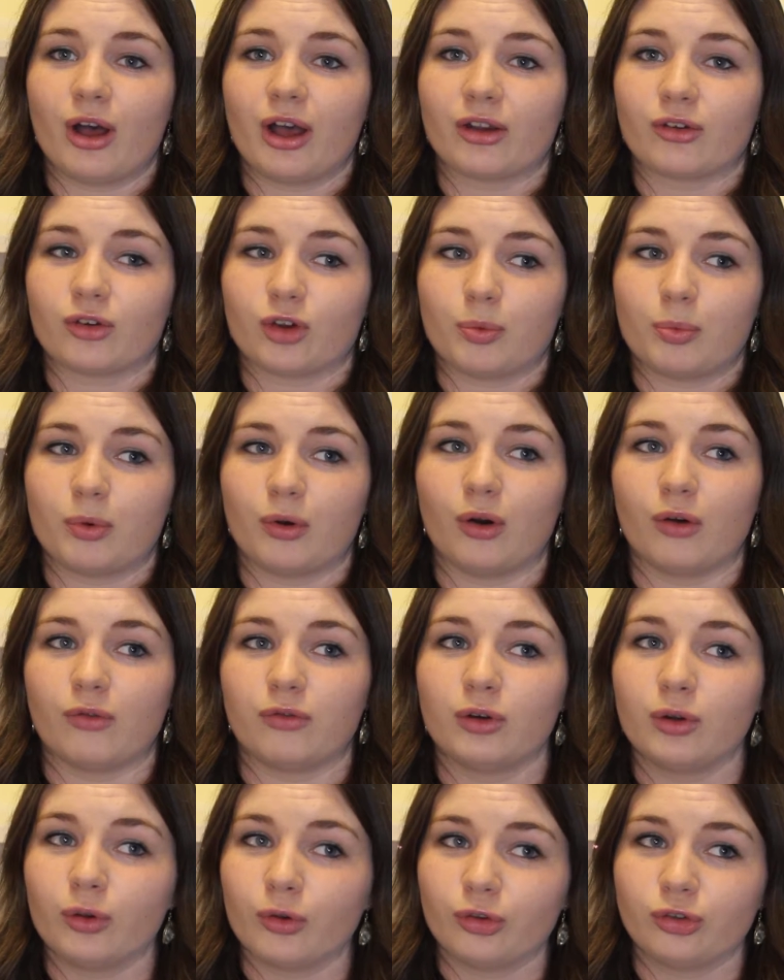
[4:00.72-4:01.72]
a group of
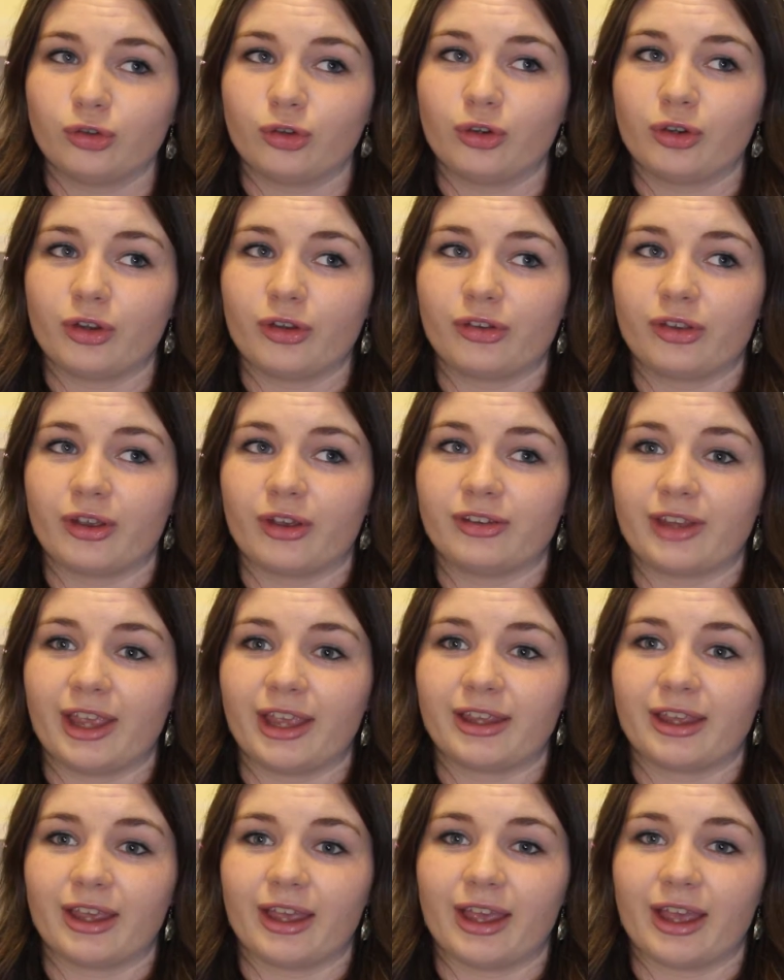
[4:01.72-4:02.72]
law students that are
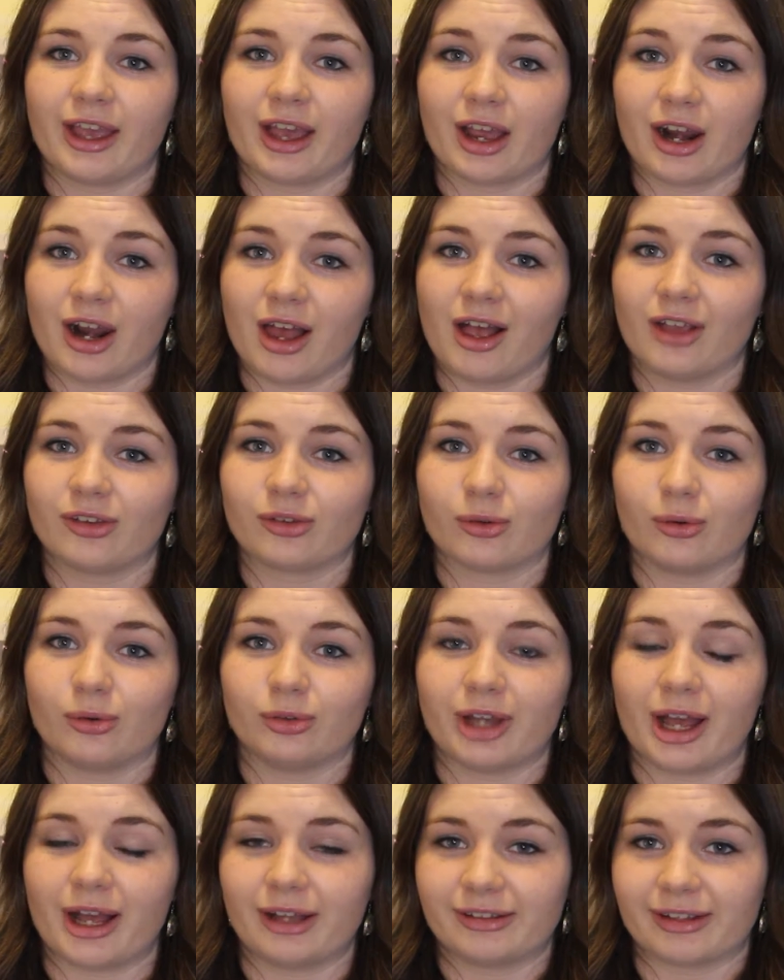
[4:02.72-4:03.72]
taking a class
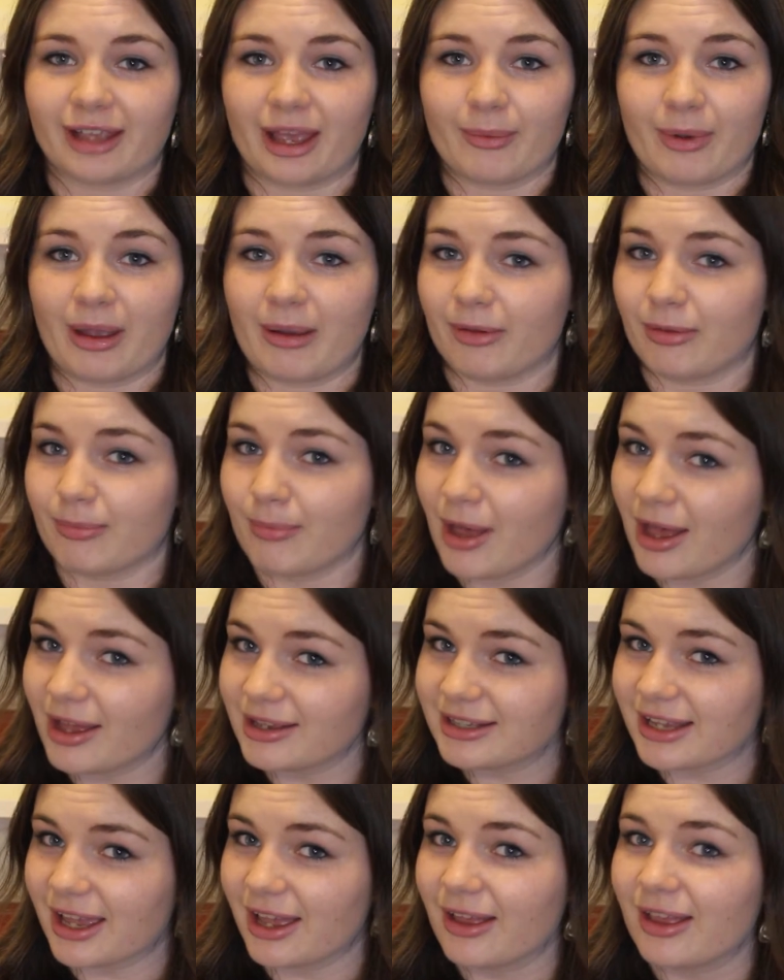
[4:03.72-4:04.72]
called How to Get Away with
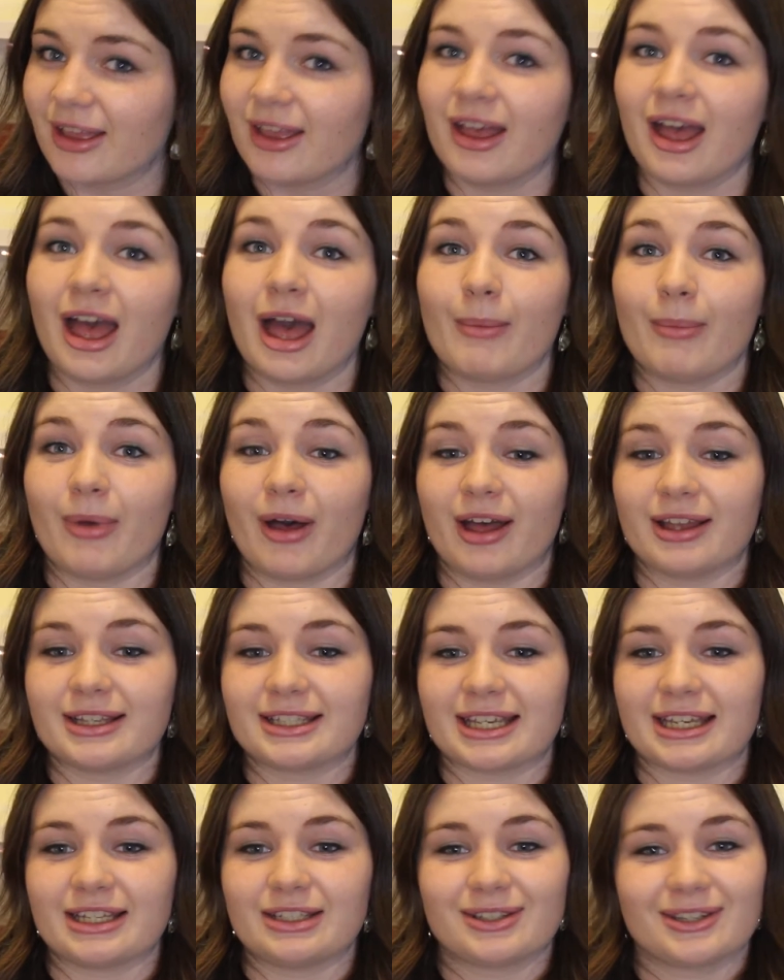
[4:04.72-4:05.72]
Murder,
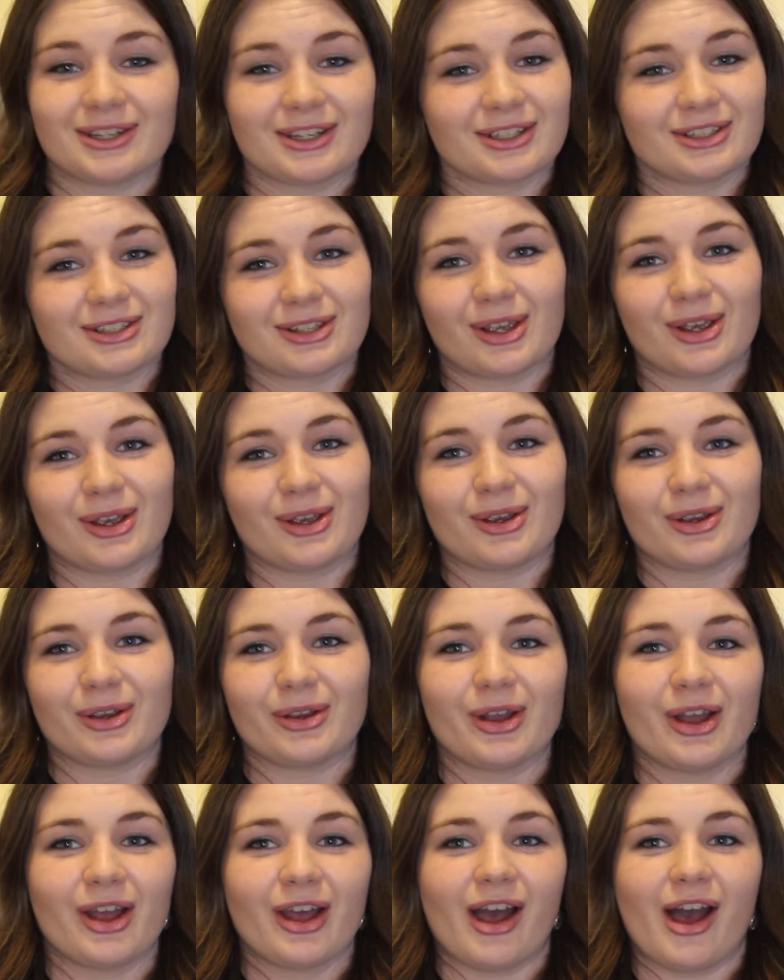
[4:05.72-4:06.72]
but in doing
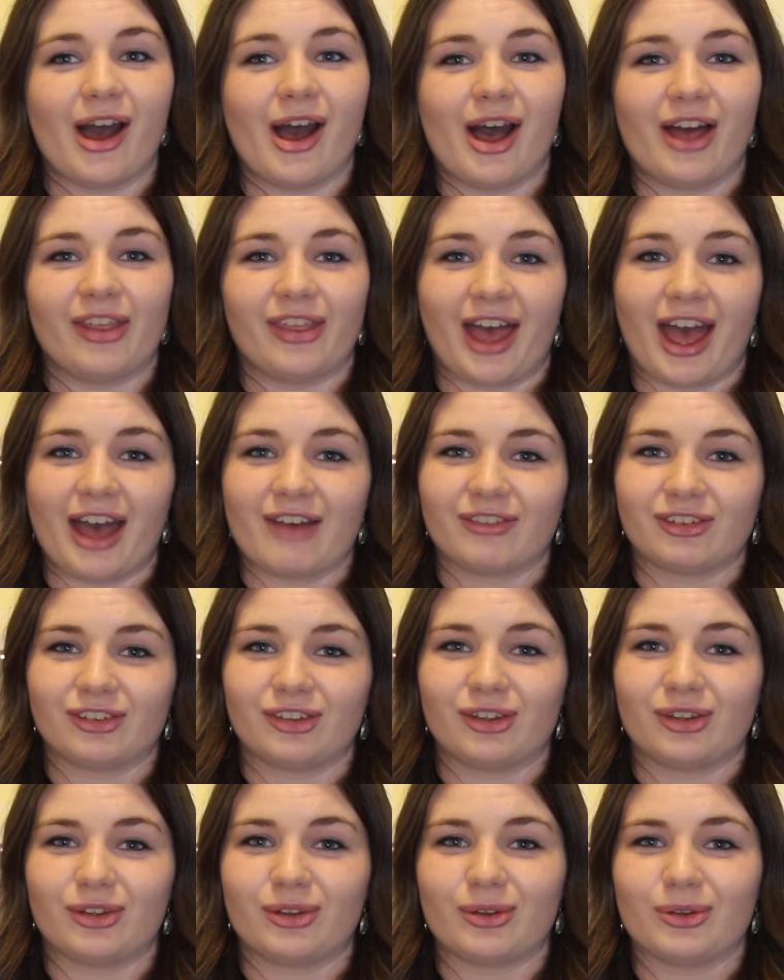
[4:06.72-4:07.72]
so they're having
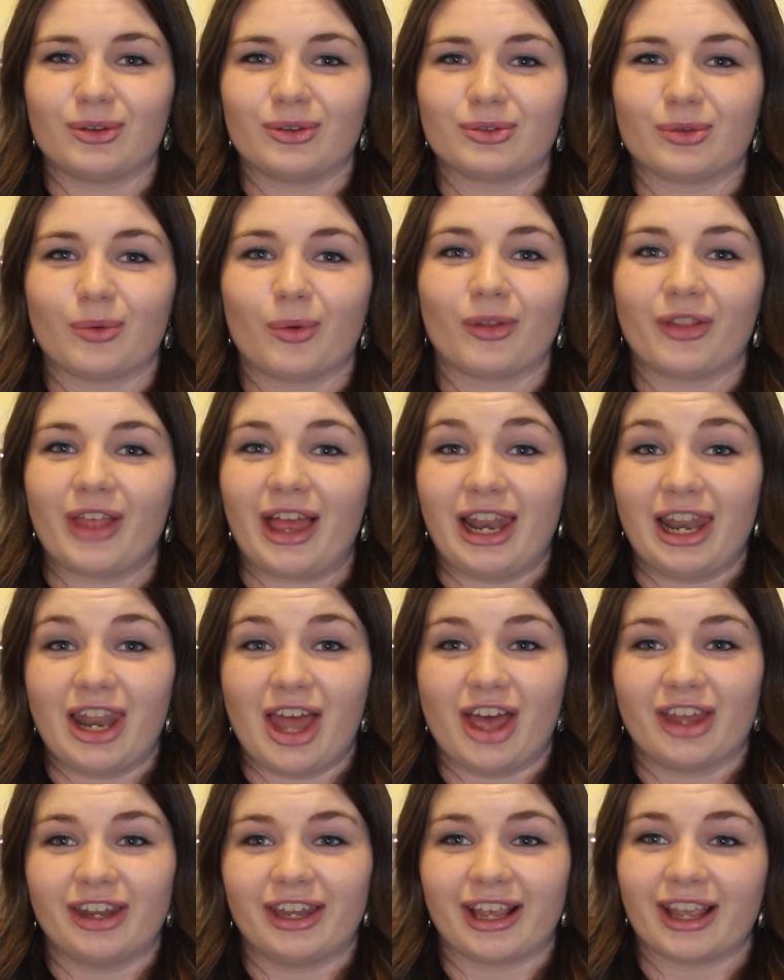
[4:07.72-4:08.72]
to use what they're
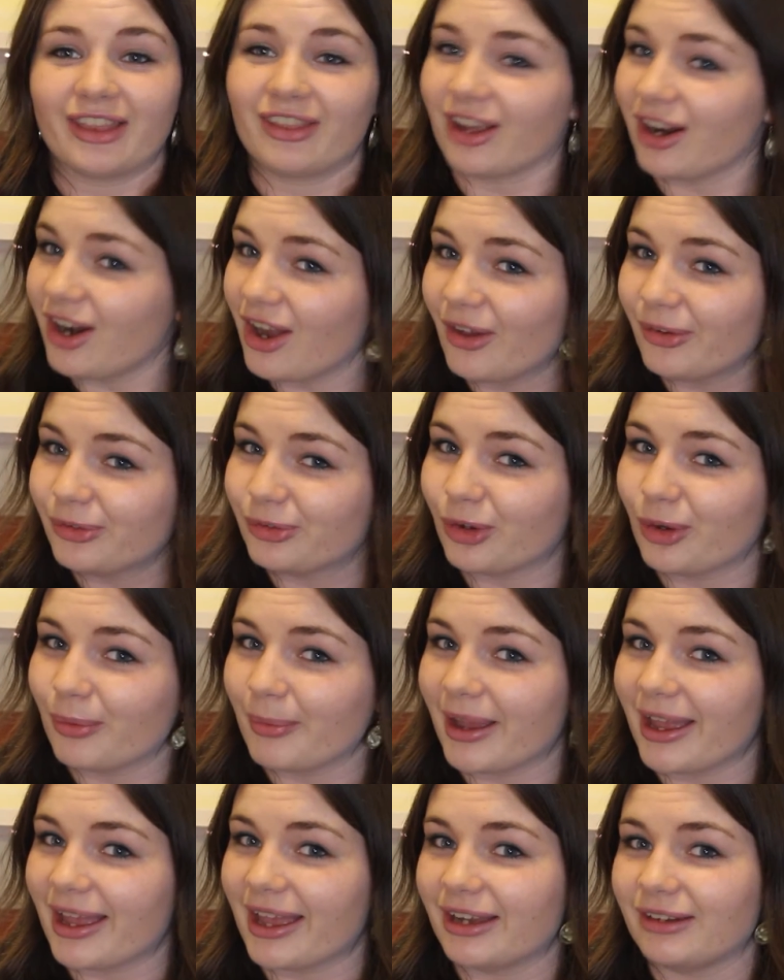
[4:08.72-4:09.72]
learning in the classroom
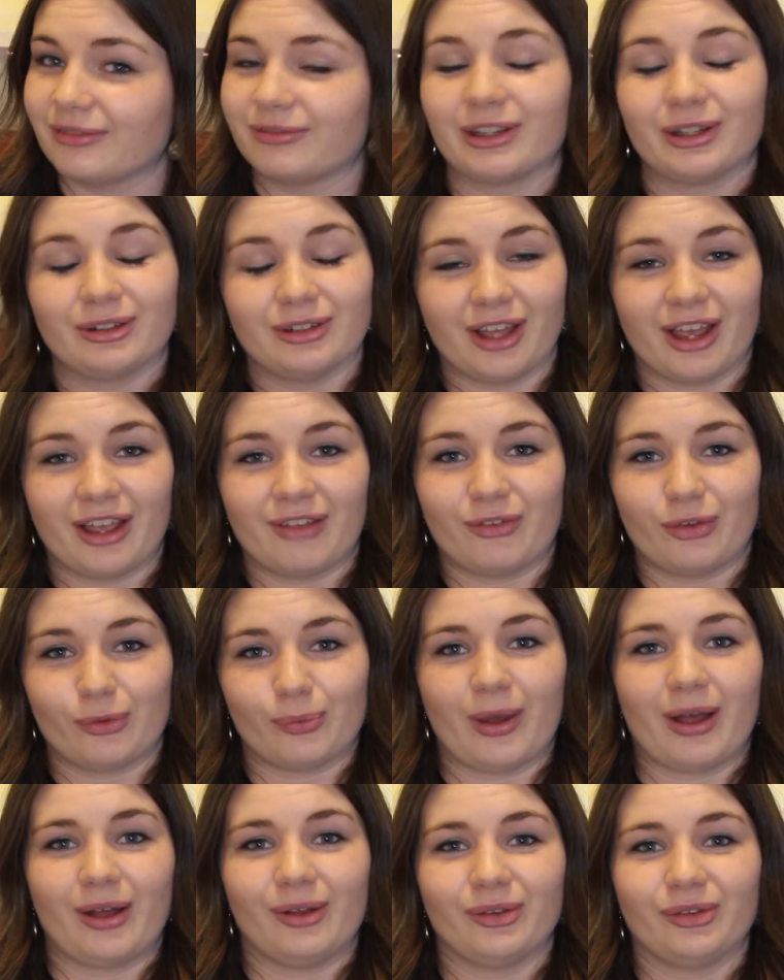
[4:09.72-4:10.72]
in real life as
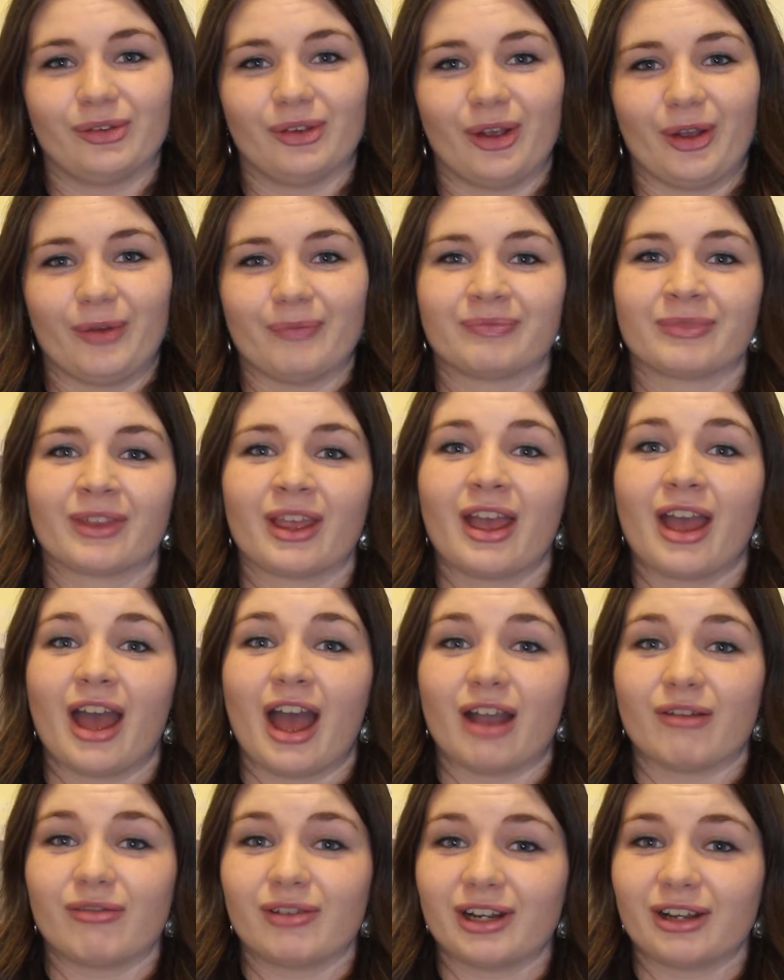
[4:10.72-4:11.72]
well. So
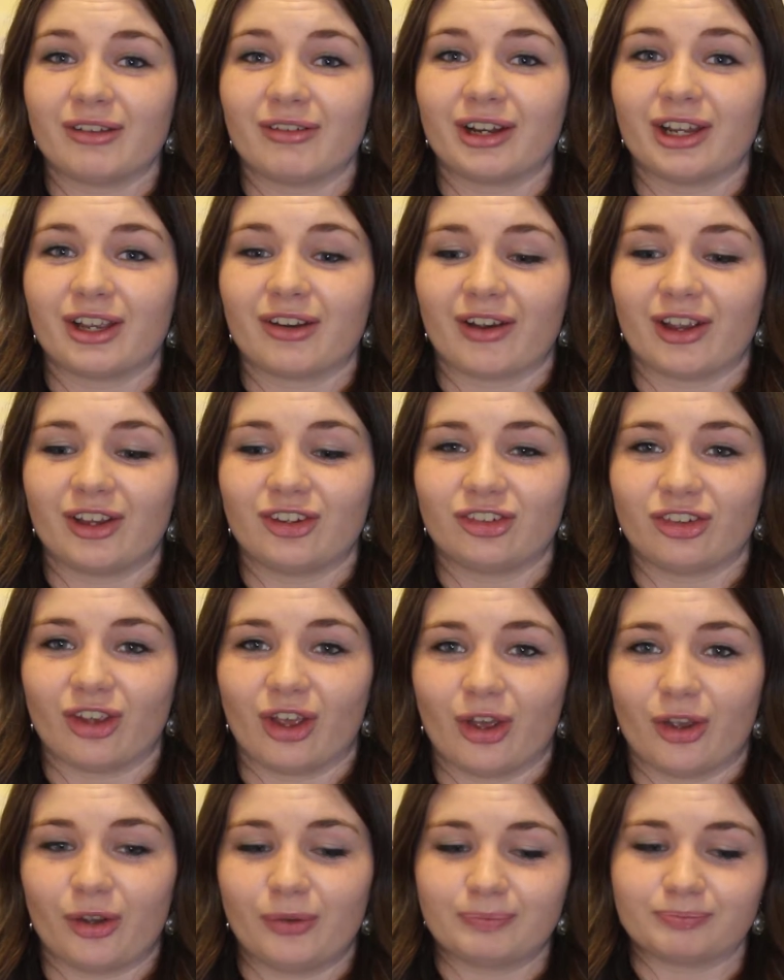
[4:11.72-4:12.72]
a really great
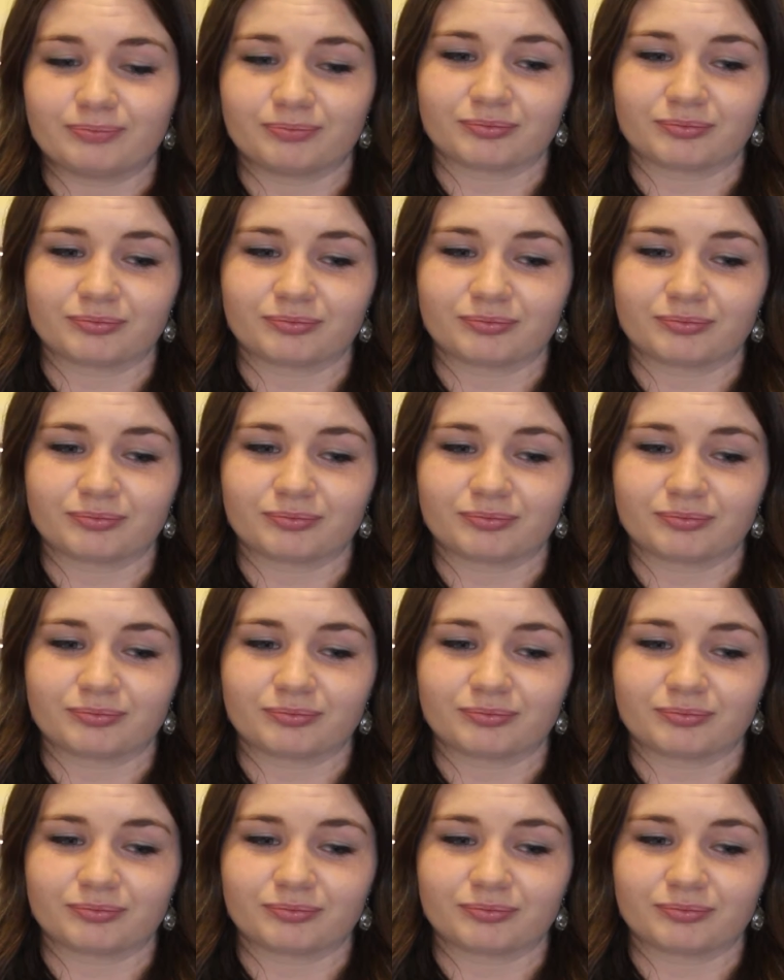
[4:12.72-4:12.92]
show.